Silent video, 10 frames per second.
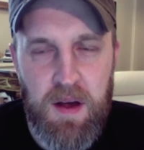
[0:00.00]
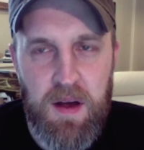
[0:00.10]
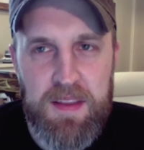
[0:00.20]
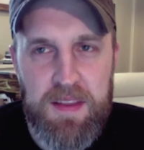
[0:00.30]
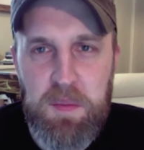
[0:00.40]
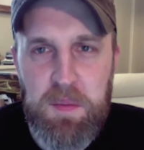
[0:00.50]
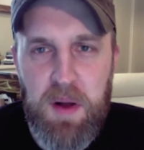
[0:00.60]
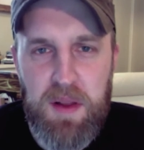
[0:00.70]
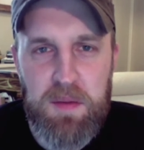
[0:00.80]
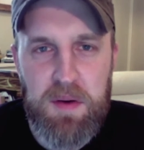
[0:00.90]
I think the
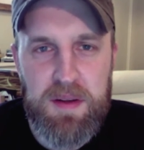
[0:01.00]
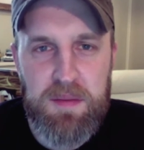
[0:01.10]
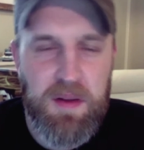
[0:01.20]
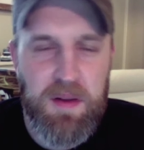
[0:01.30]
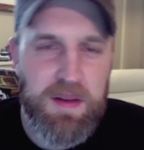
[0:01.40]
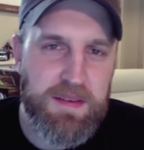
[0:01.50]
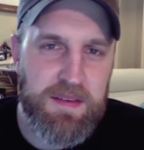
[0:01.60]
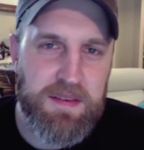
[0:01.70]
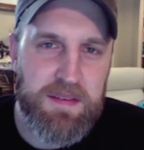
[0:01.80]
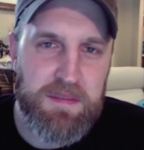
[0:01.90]
WALL-E one. WALL-E
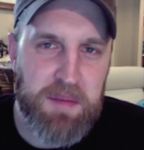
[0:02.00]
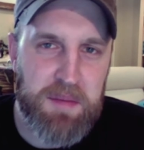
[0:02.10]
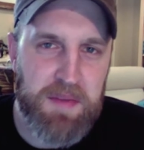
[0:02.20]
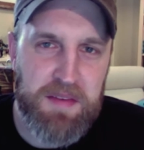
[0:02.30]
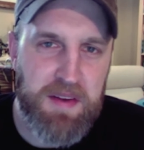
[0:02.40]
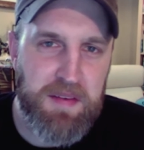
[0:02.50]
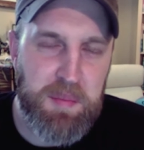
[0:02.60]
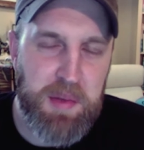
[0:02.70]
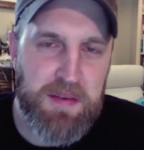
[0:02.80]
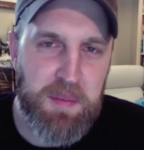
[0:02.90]
is my
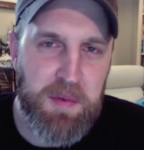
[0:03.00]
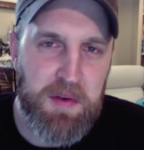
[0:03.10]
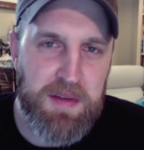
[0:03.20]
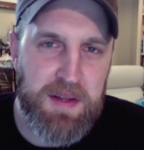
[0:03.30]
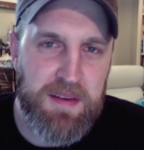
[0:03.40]
favorite Pixar movie.